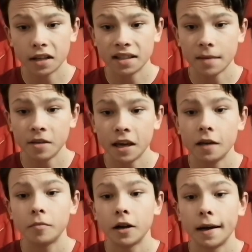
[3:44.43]
Tammy
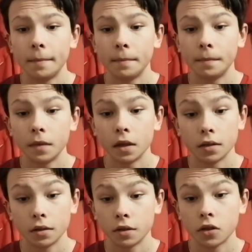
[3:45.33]
Abraham
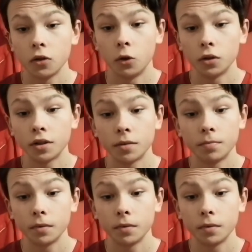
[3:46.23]
scored